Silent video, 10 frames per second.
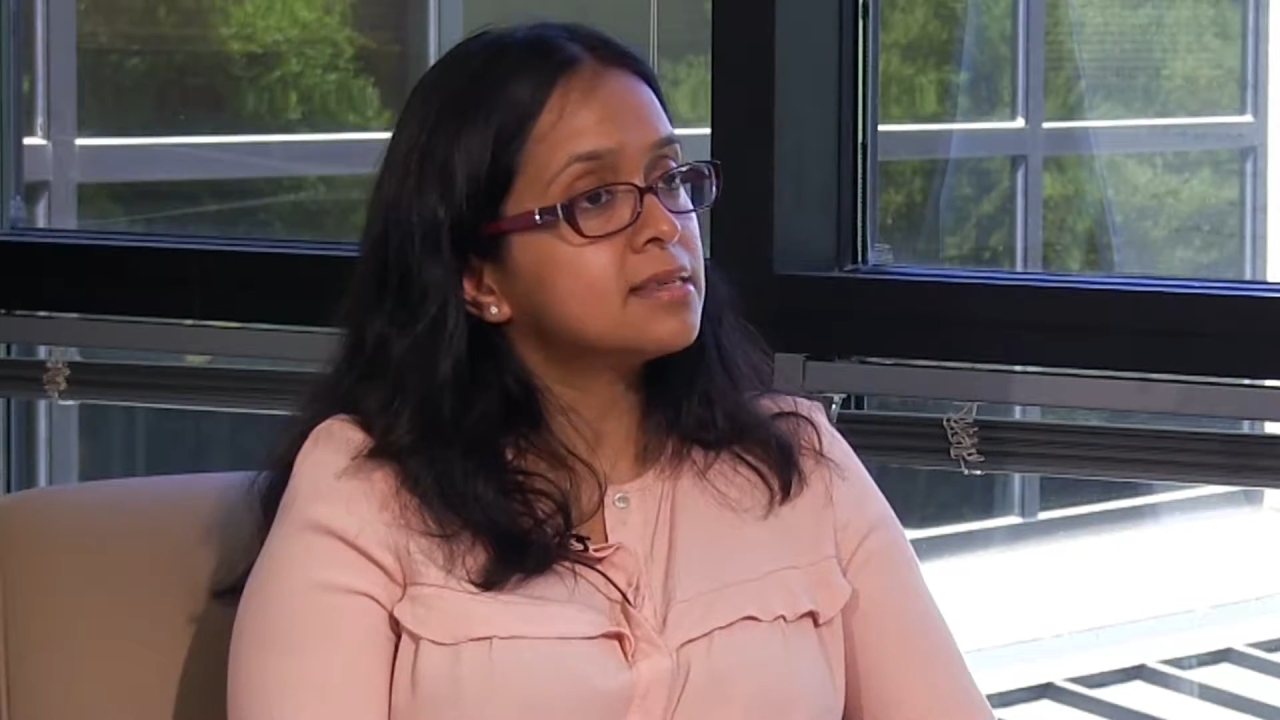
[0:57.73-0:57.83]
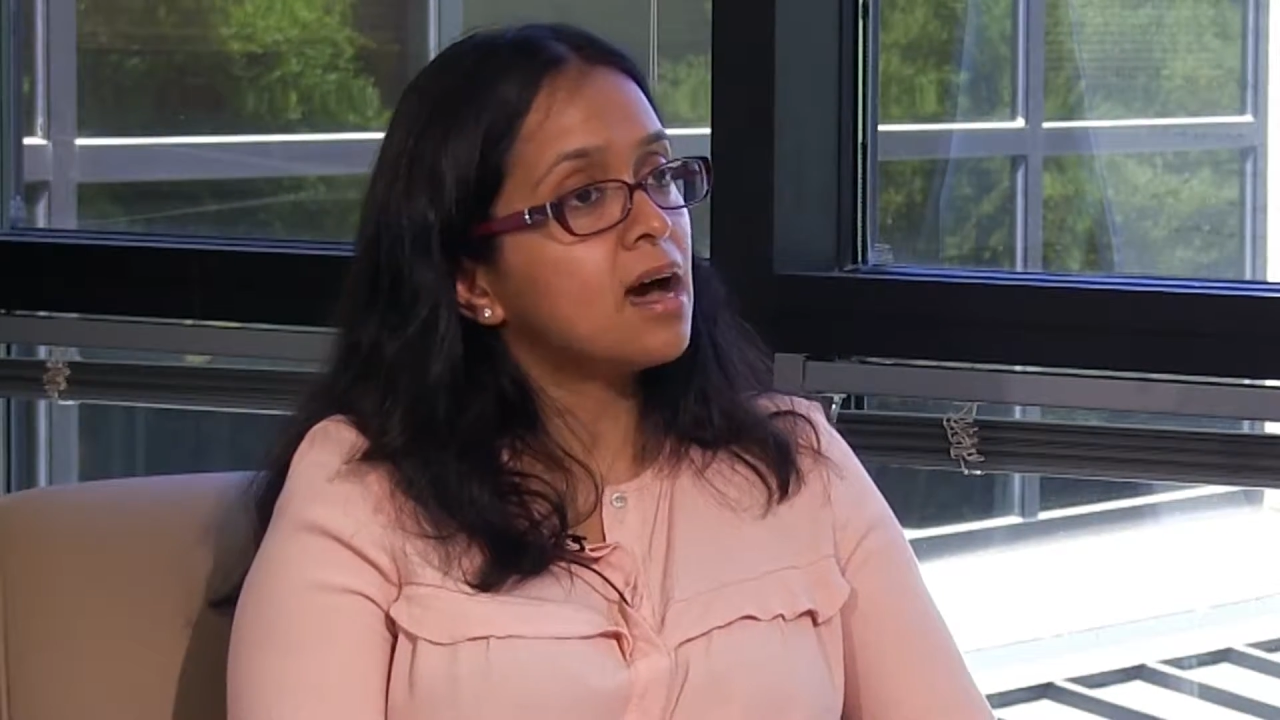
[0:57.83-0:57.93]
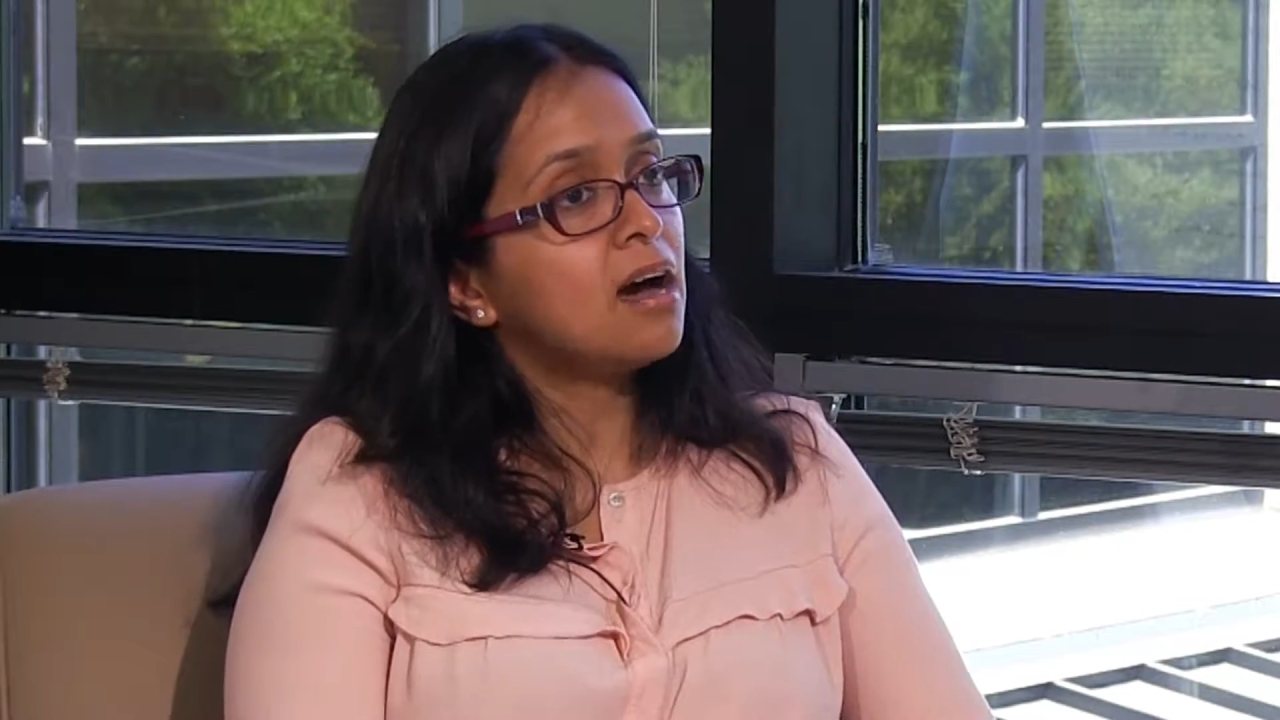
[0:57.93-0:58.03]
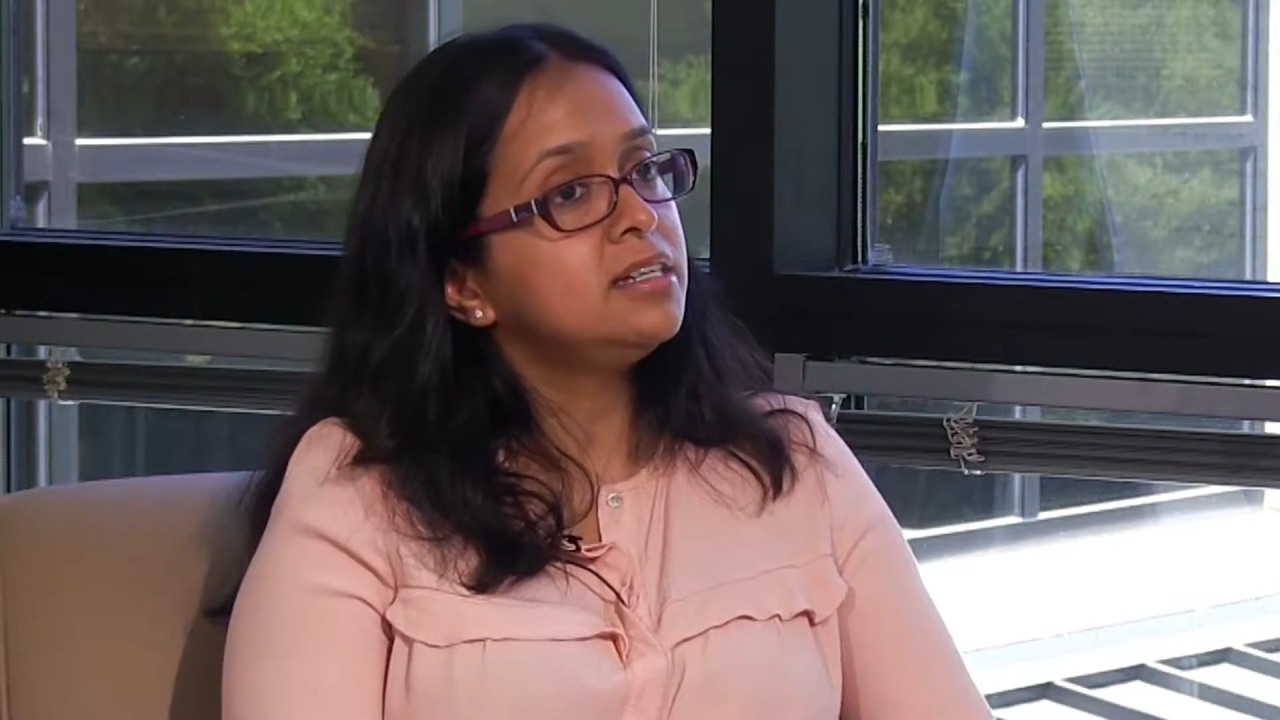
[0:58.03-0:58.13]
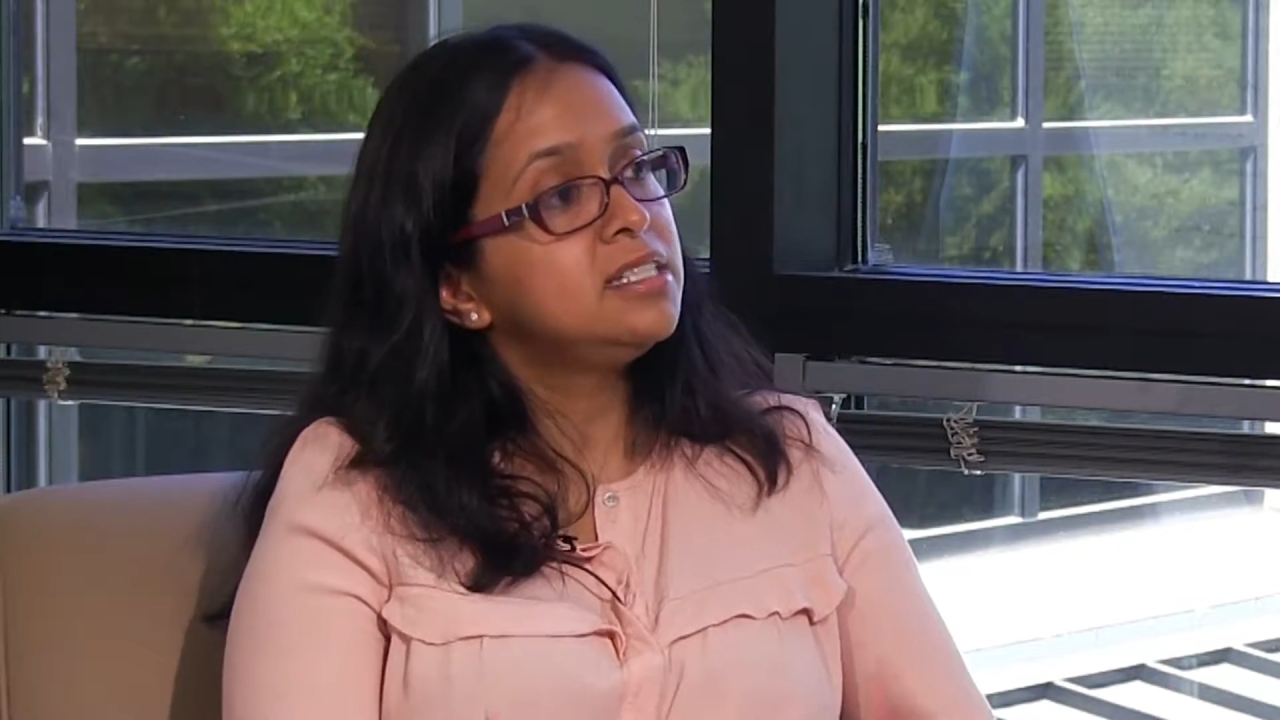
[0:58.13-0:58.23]

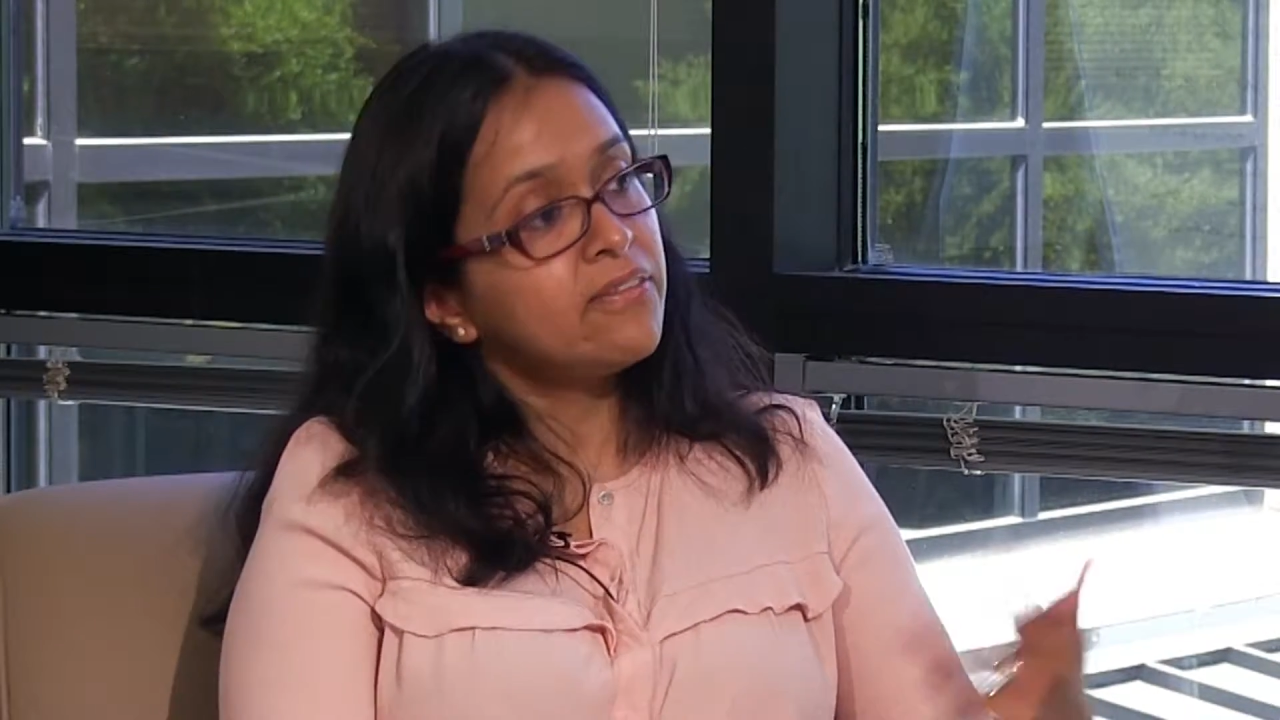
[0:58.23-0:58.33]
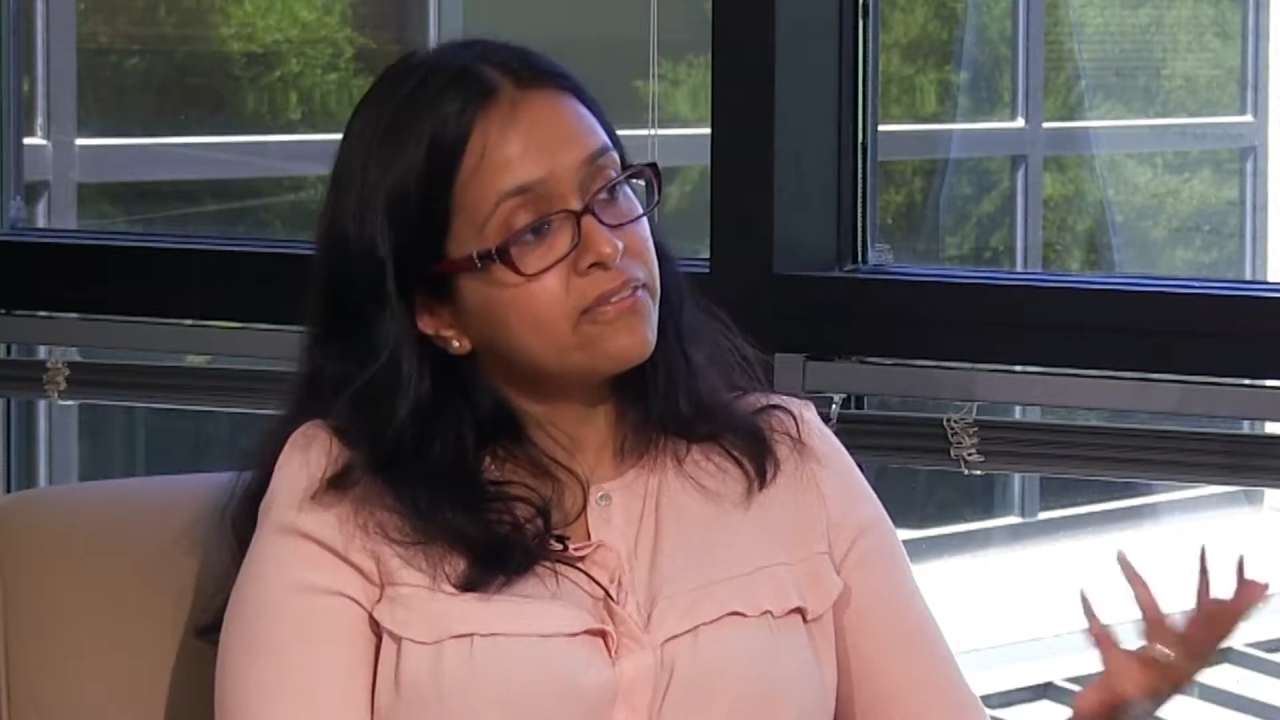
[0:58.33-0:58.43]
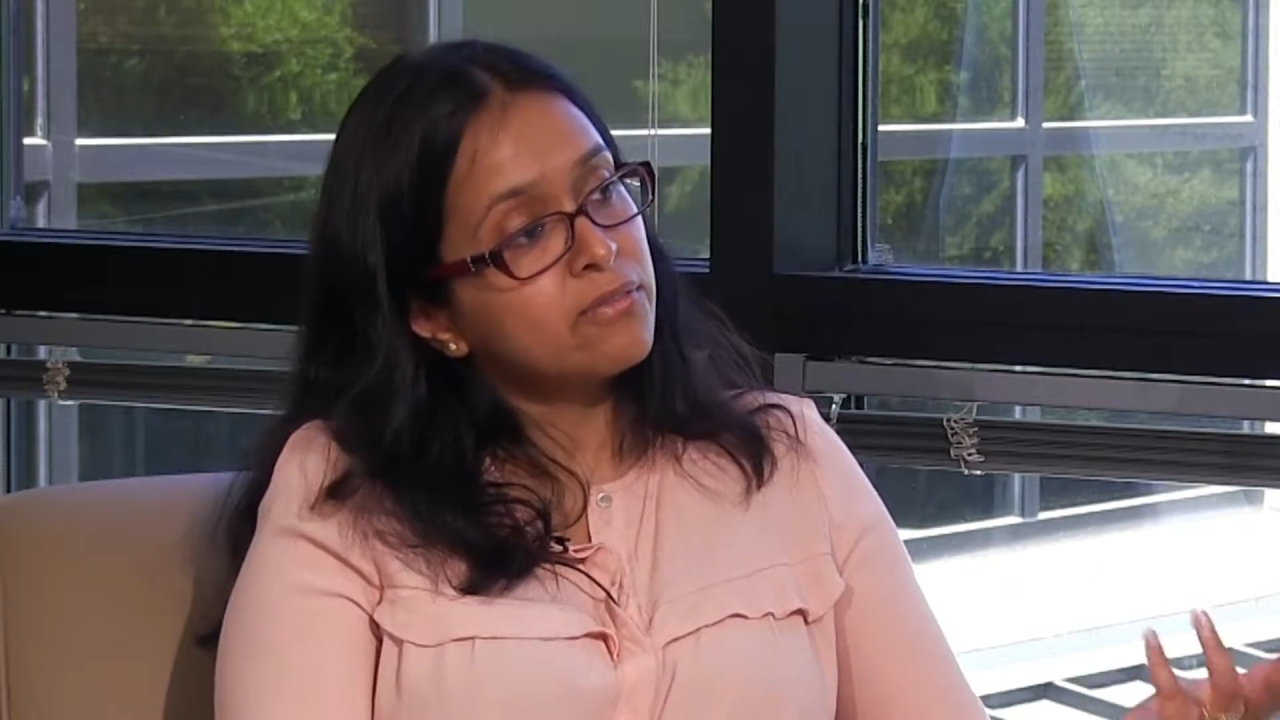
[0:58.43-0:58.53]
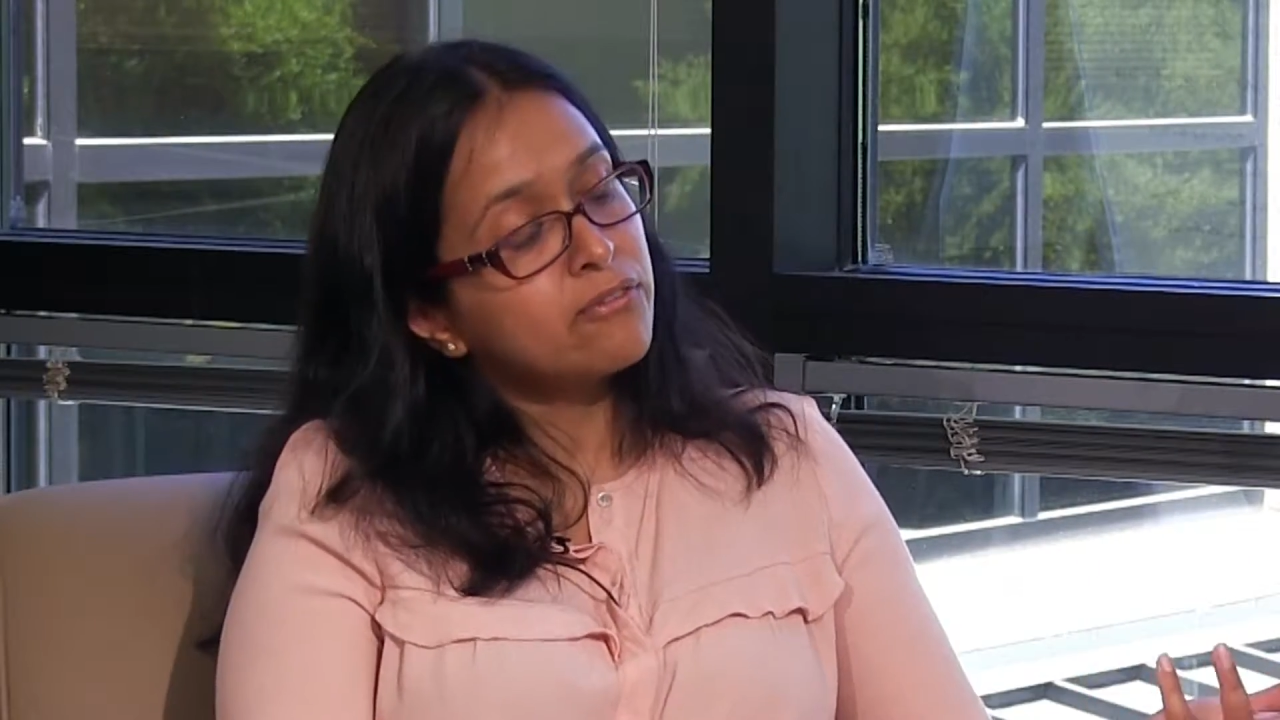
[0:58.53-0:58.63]
are different